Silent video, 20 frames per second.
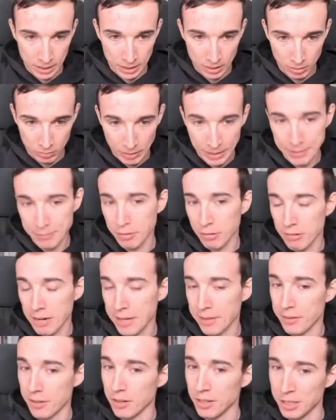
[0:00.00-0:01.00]
slightly
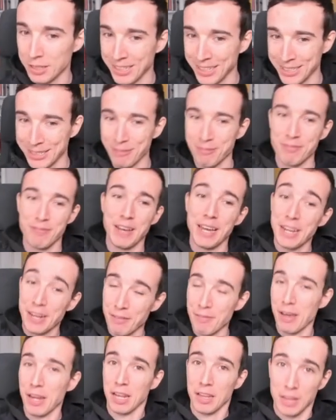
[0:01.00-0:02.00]
later. It has a very,
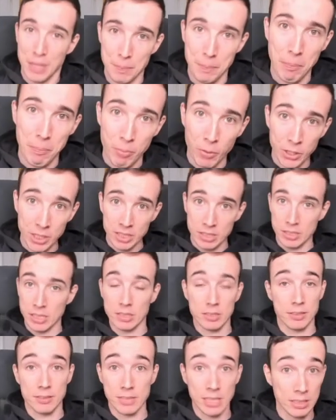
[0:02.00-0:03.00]
very deep point
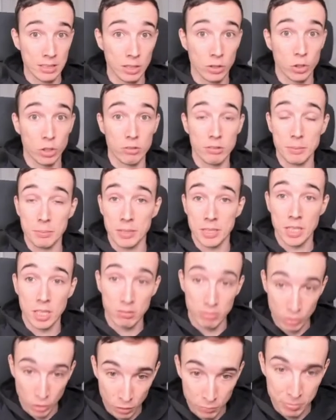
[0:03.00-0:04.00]
that is not at all
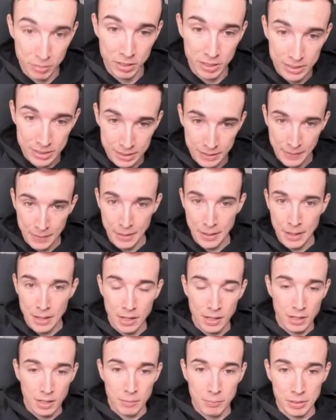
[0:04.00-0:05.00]
immediately obvious.
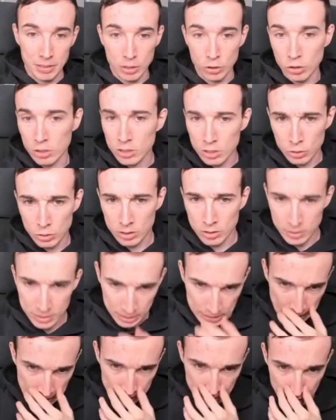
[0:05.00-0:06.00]
But in order to
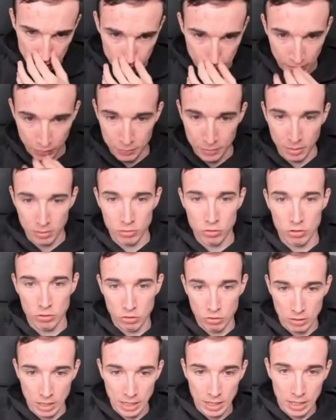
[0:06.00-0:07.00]
understand it, let's
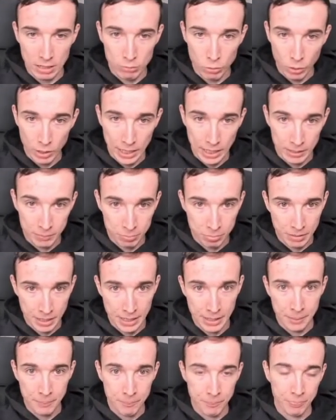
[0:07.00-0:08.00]
first take a look and
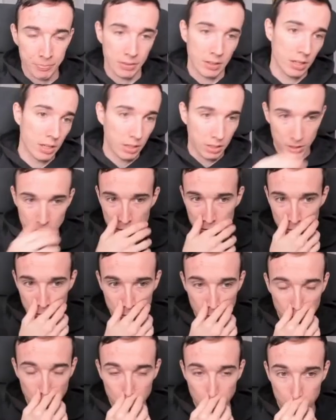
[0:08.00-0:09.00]
play,
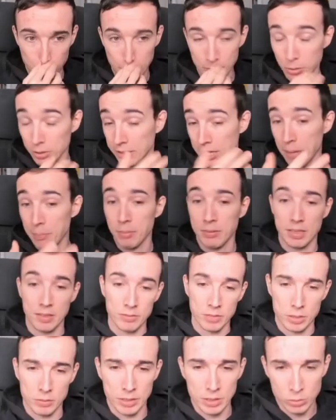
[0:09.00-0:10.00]
uh, see what happens
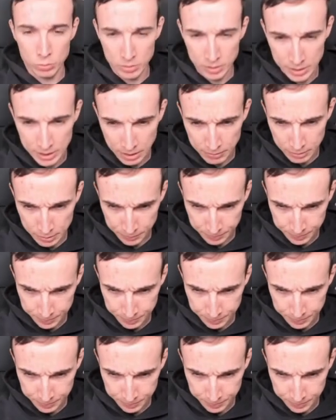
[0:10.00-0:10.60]
after queen to e7.